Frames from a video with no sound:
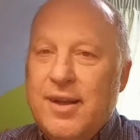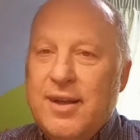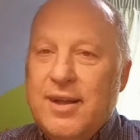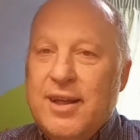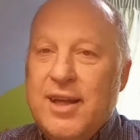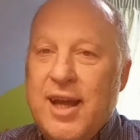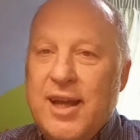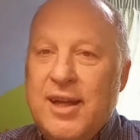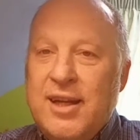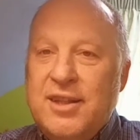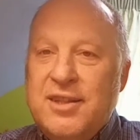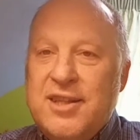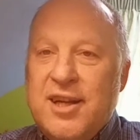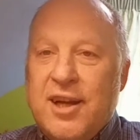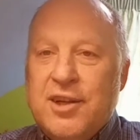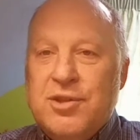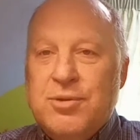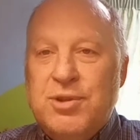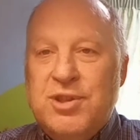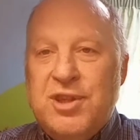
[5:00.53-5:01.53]
getting in
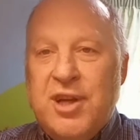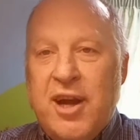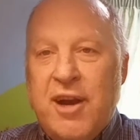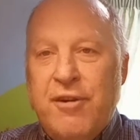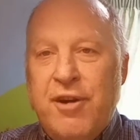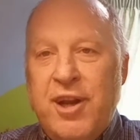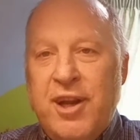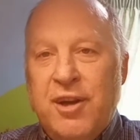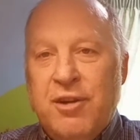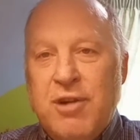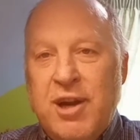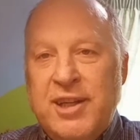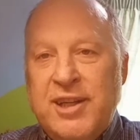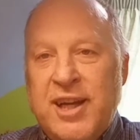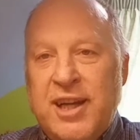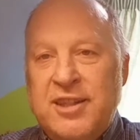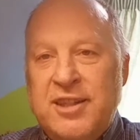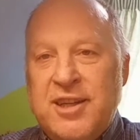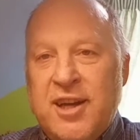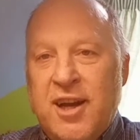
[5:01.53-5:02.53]
touch with Terry at
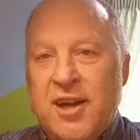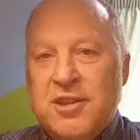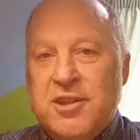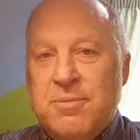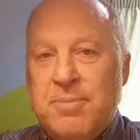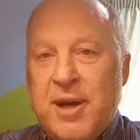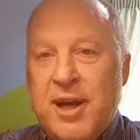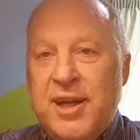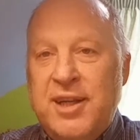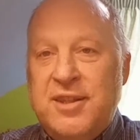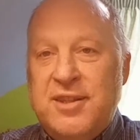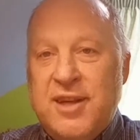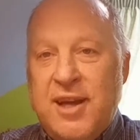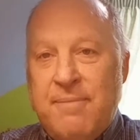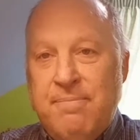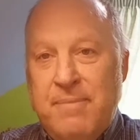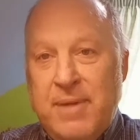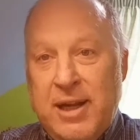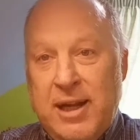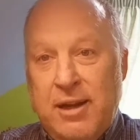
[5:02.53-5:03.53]
Grandad's Art Space
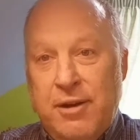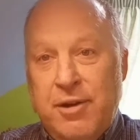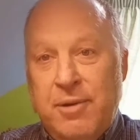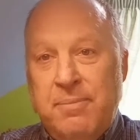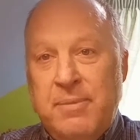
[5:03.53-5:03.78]
and Miller at